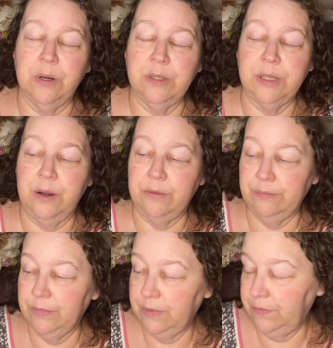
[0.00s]
So
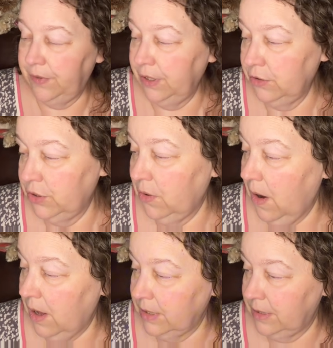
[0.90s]
fingers
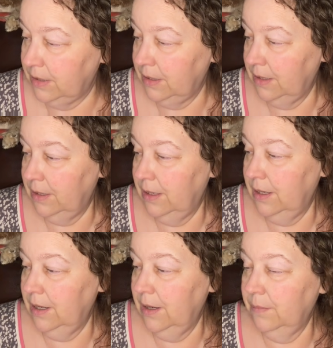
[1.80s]
crossed.
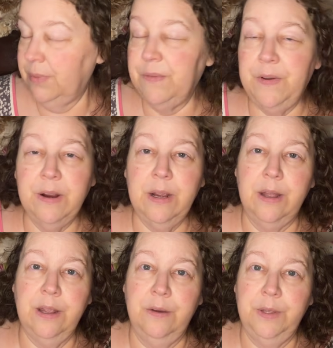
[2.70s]
But very
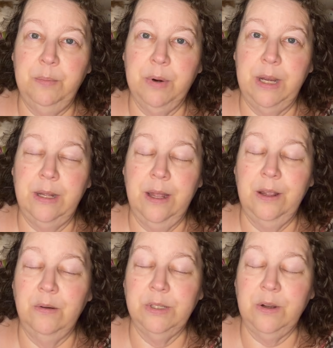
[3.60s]
unhealthy breed. I know I
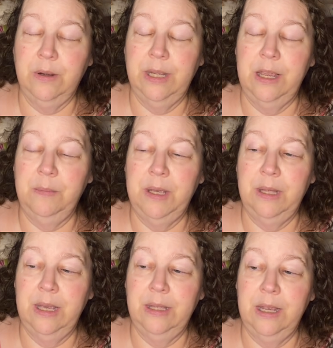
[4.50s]
was talking to Amy
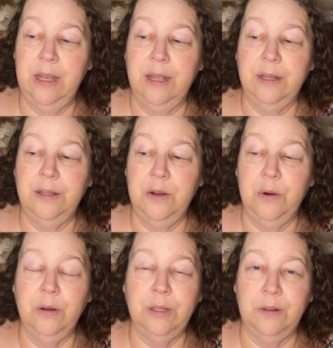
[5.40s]
lately, and I know
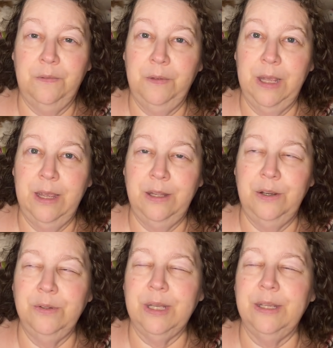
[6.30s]
her little Flynn,
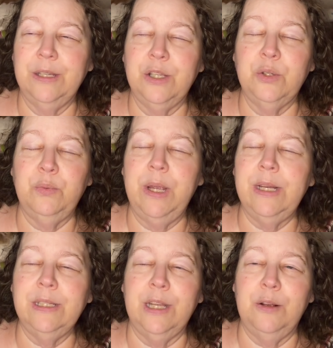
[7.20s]
who's like the
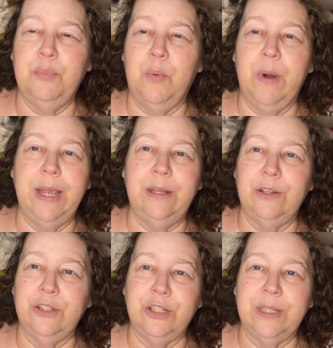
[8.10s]
sweetest little boy. He looks
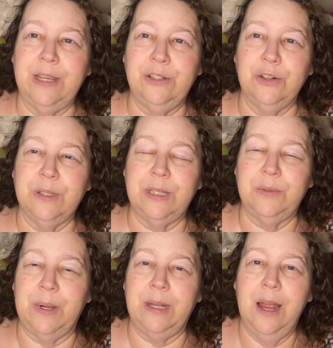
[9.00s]
just like Jersey's
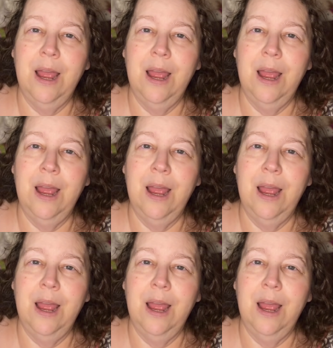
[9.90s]
twin.